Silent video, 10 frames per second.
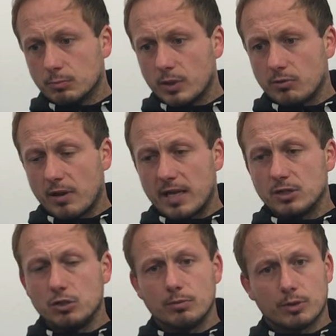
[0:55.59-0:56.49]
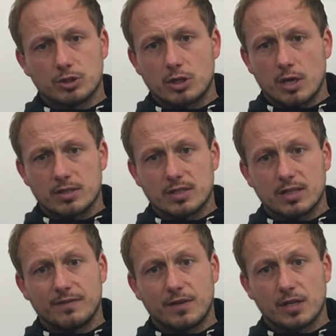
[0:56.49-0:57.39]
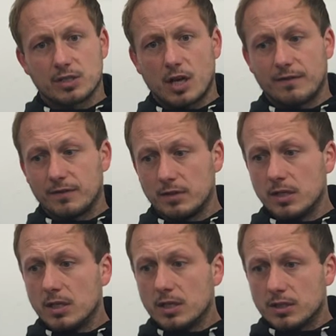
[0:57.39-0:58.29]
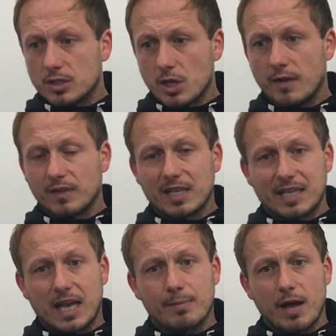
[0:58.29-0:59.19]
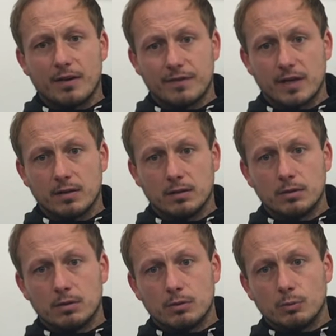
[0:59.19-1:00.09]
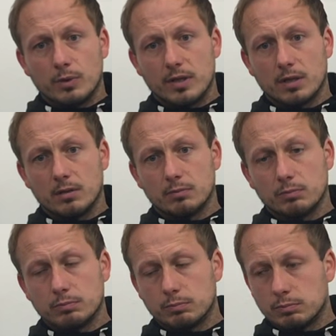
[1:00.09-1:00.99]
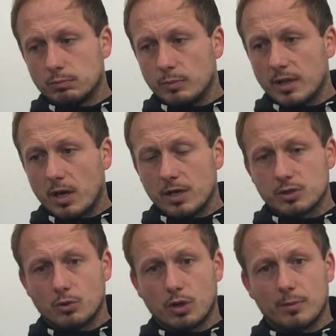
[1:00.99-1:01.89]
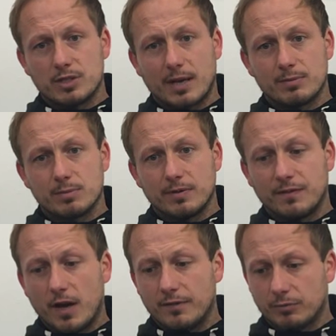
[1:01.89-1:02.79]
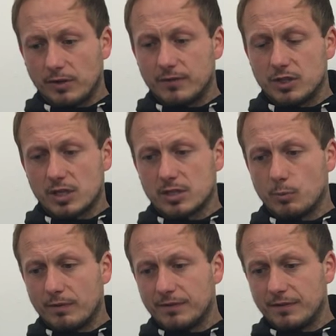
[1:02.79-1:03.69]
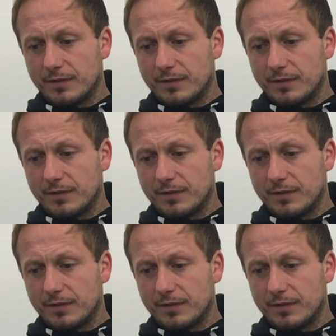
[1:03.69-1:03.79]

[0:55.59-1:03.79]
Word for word: we created numerous chances in the first half and deservedly came out of it with a with a high scoreline, which happened to be five three for Justin, one for